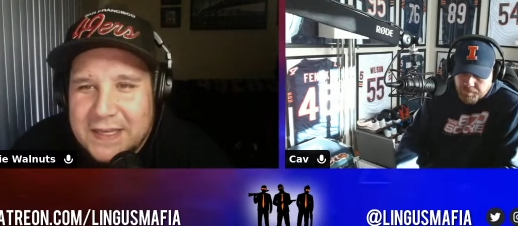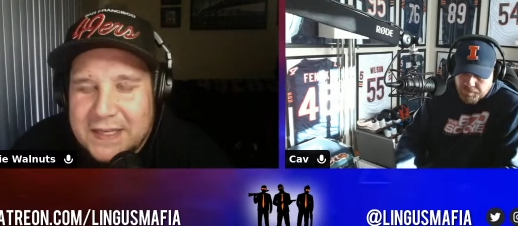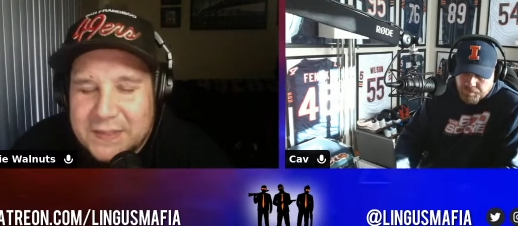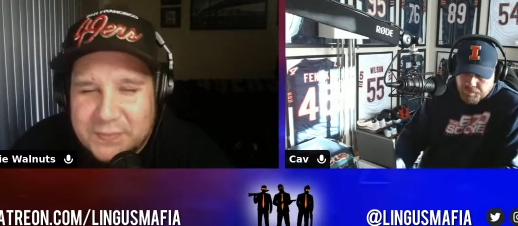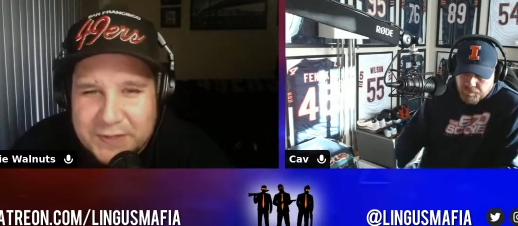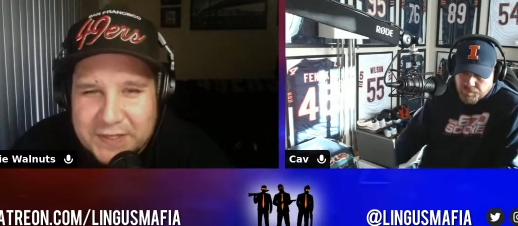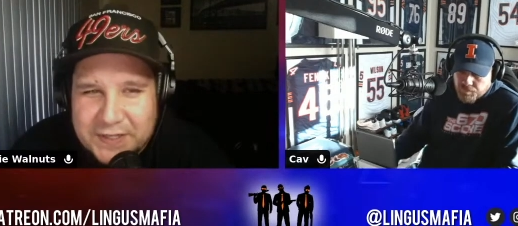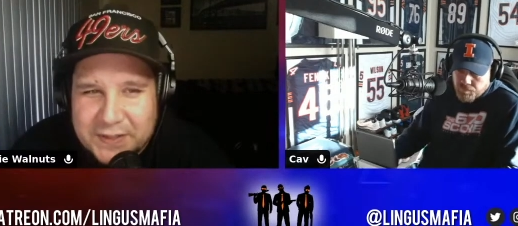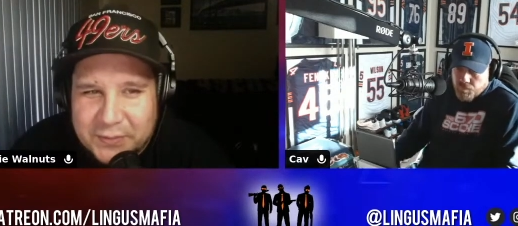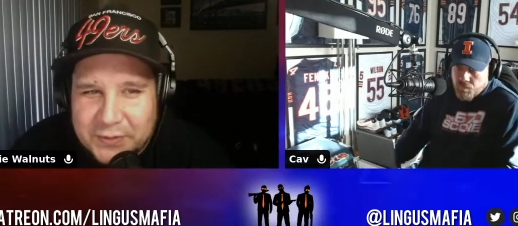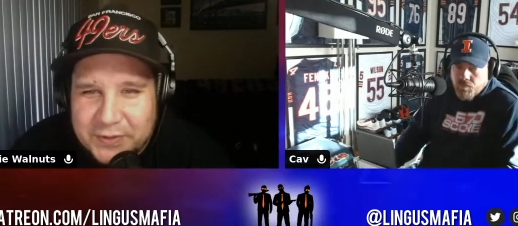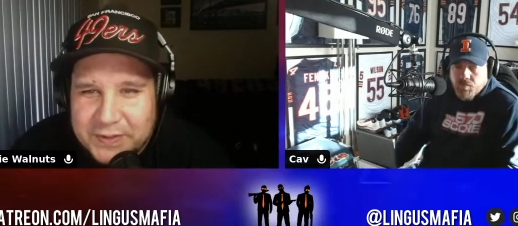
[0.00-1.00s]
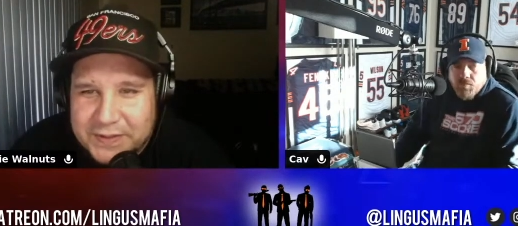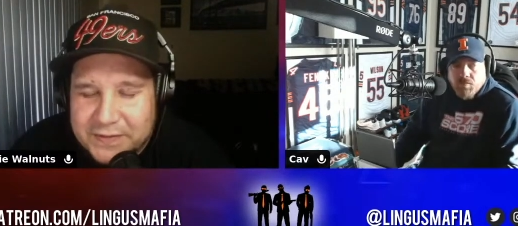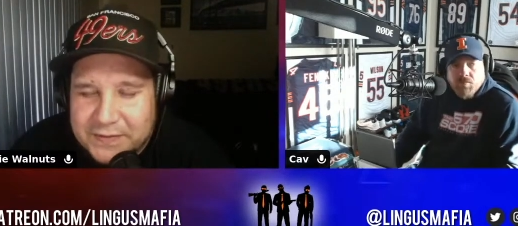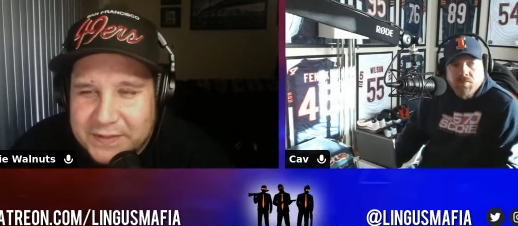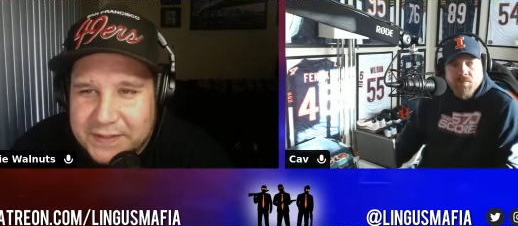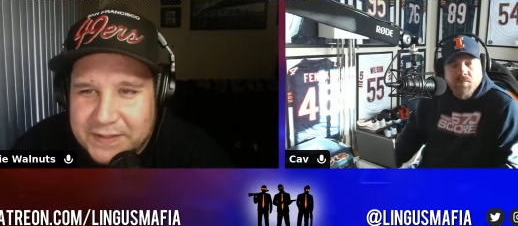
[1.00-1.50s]
Speaker 1: as predictable as it
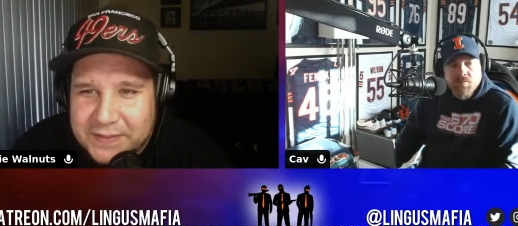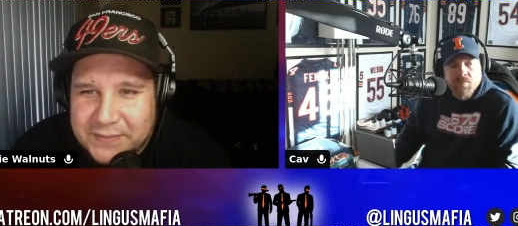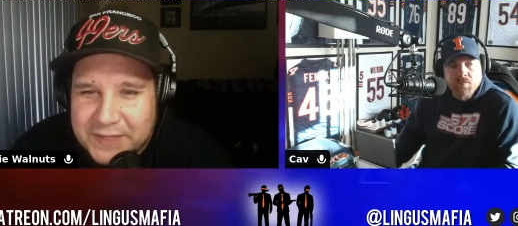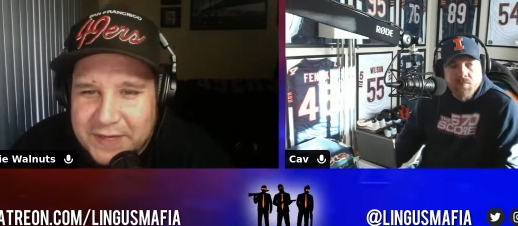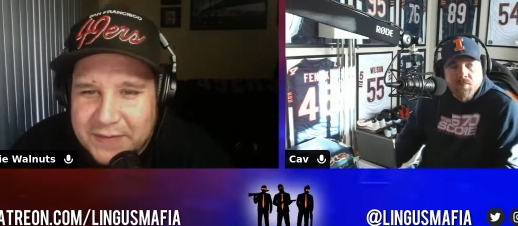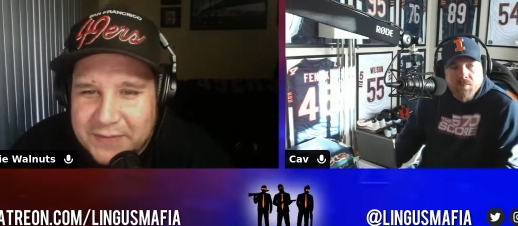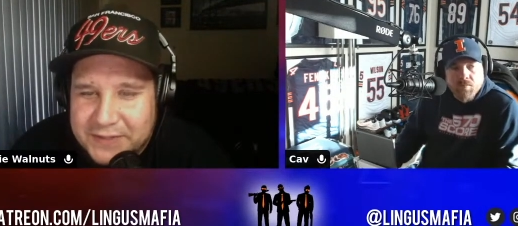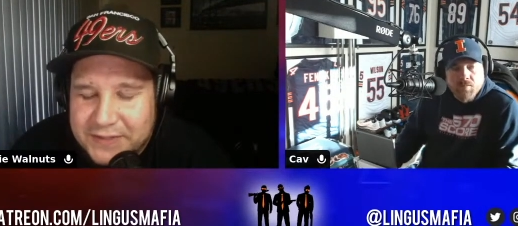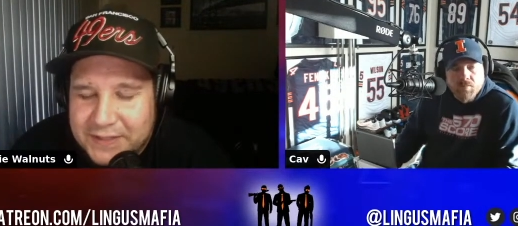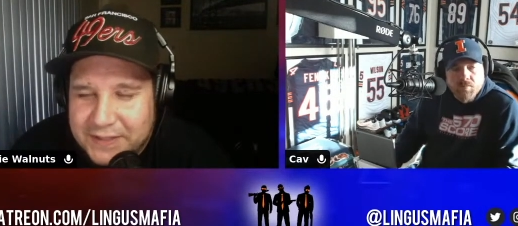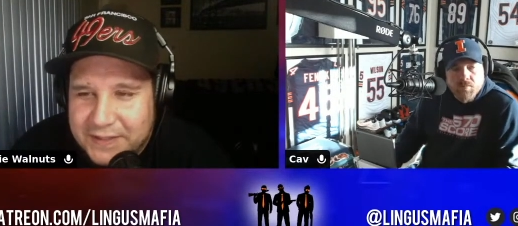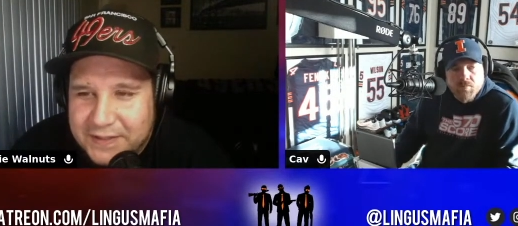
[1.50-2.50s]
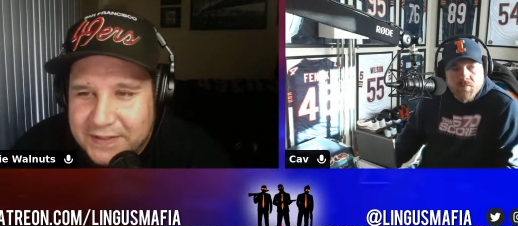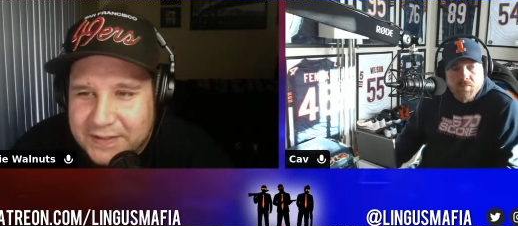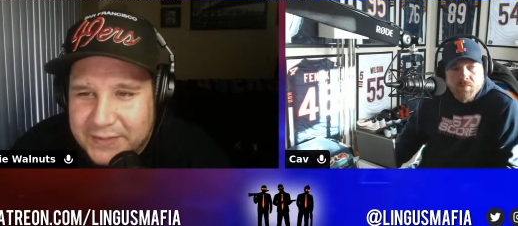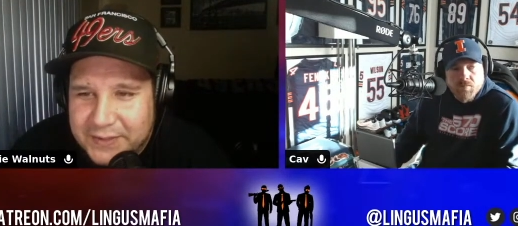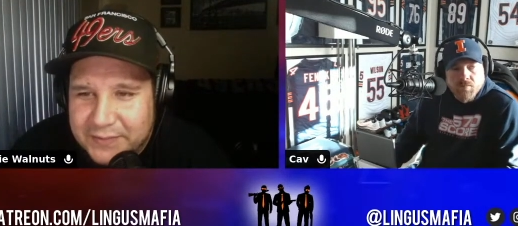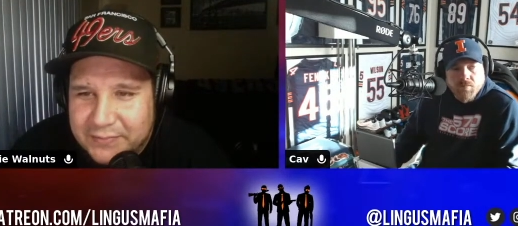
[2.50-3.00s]
was, sometimes you need it to
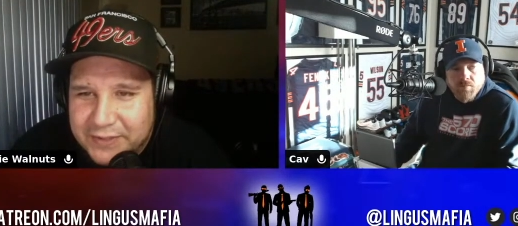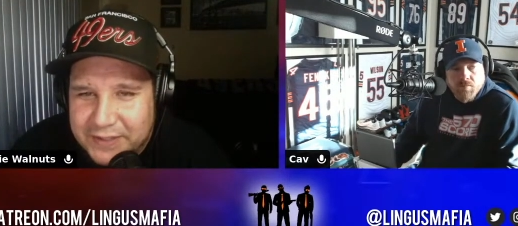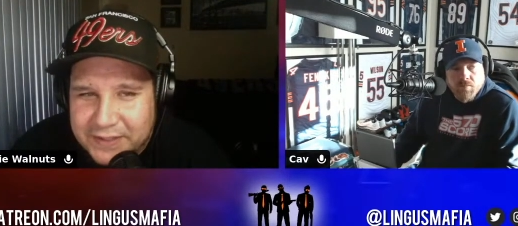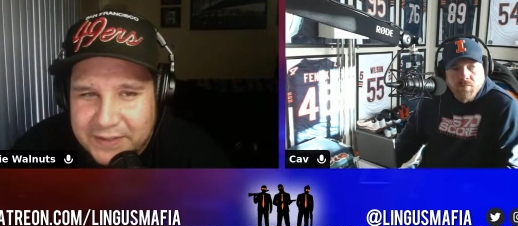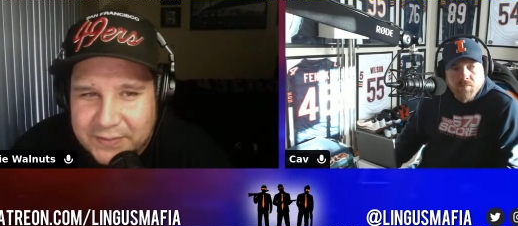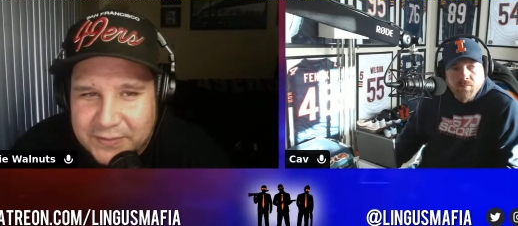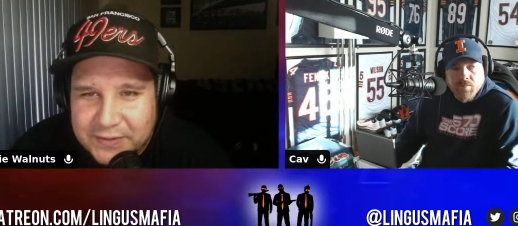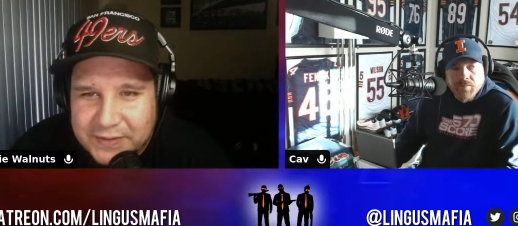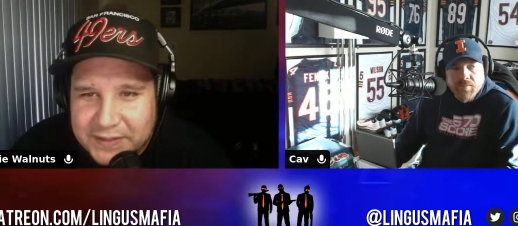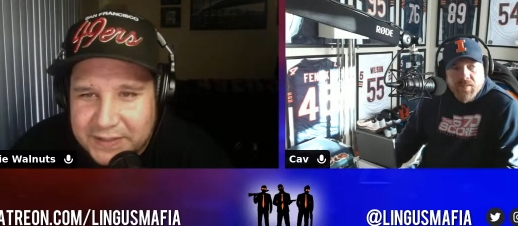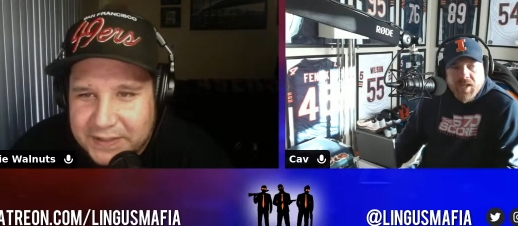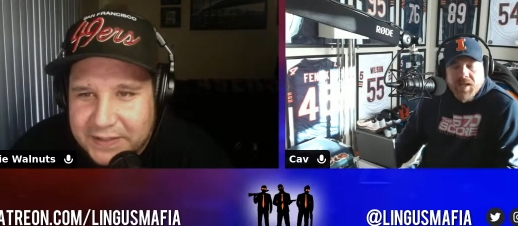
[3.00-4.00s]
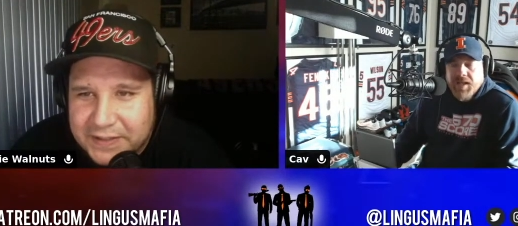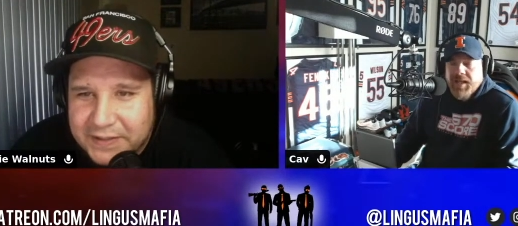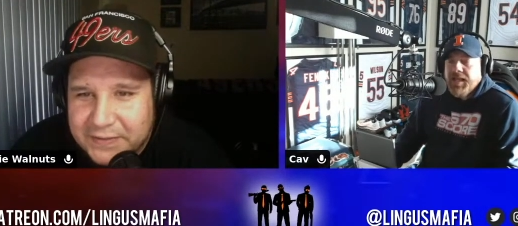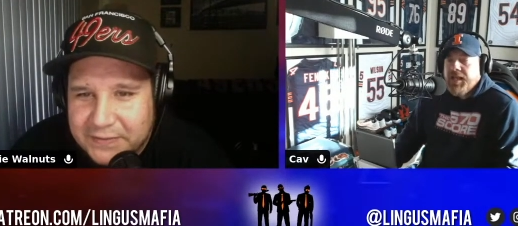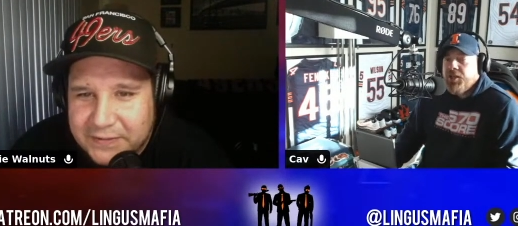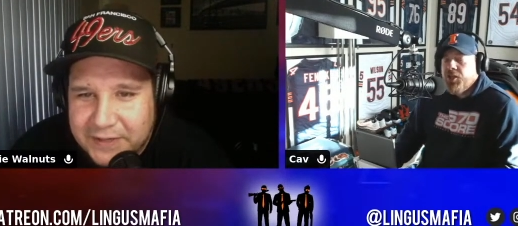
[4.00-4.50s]
be predictable to get to
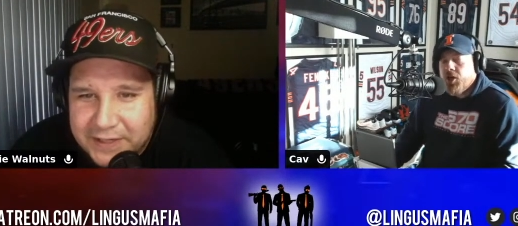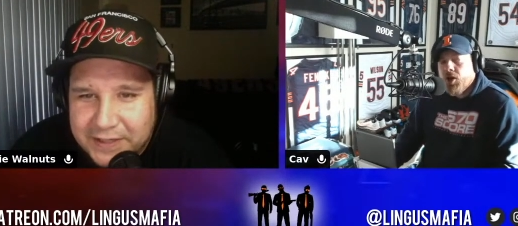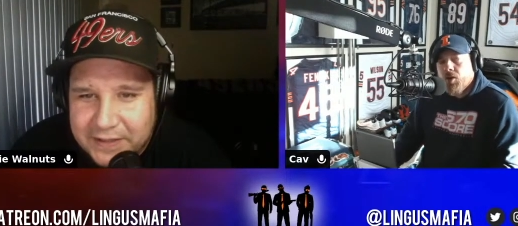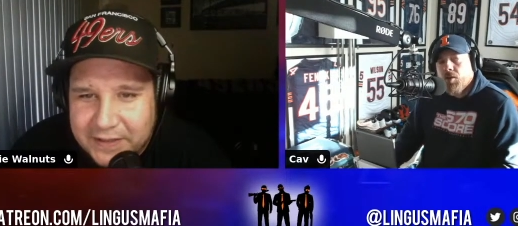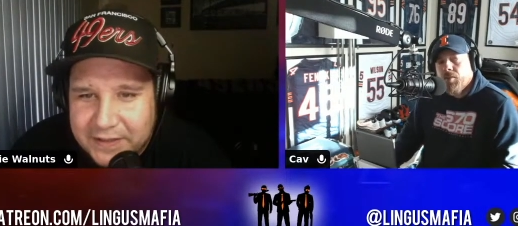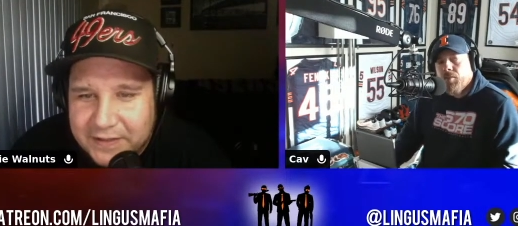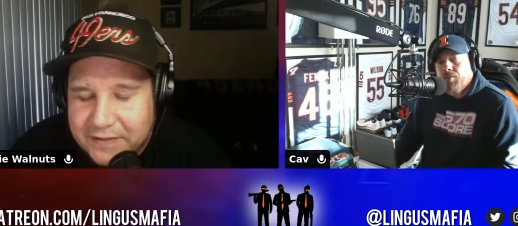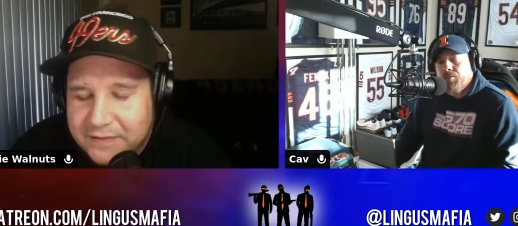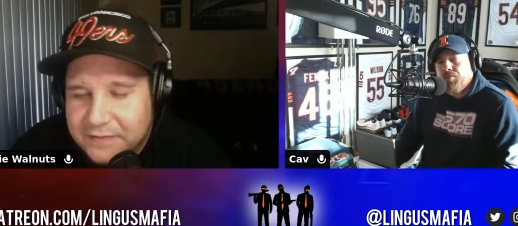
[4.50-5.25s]
where you need you know, to go.